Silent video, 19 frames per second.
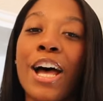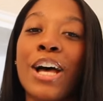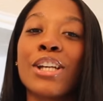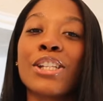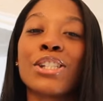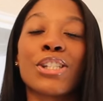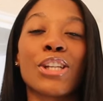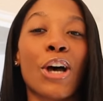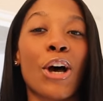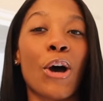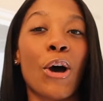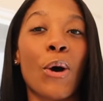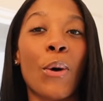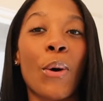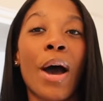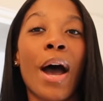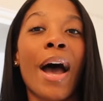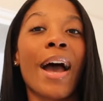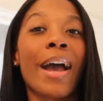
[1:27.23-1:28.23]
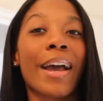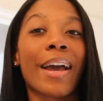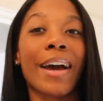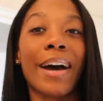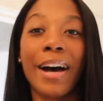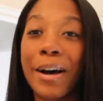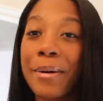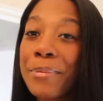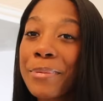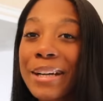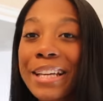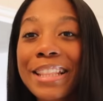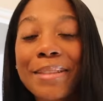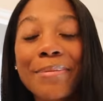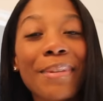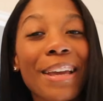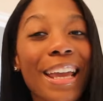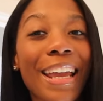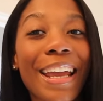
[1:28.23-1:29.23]
So come with
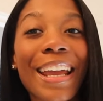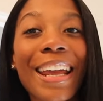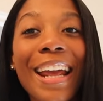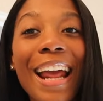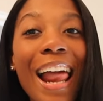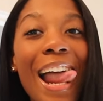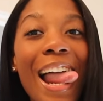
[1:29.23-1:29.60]
me